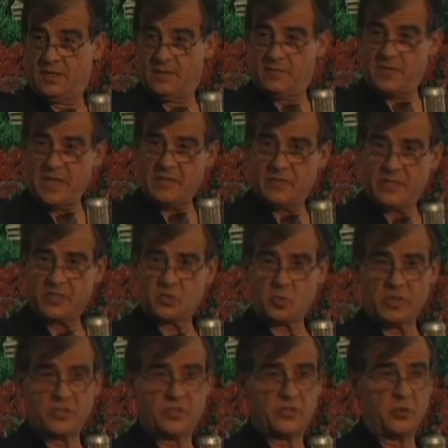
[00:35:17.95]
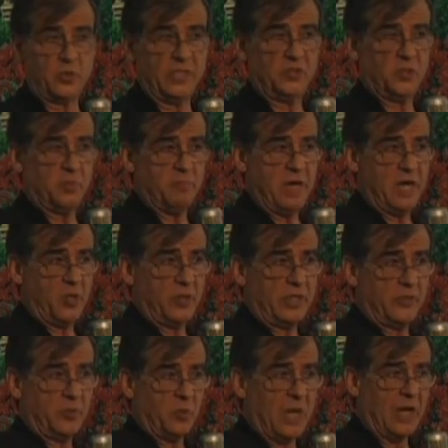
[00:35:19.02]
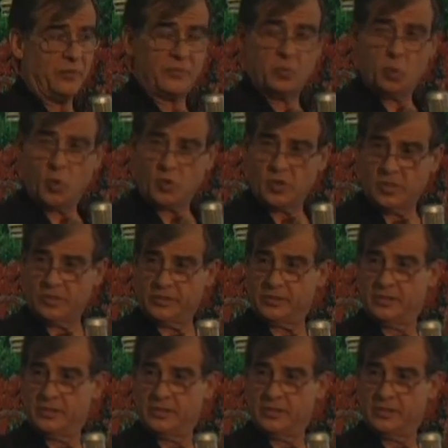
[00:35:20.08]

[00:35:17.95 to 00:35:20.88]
Then this was to intermarry throughout the world.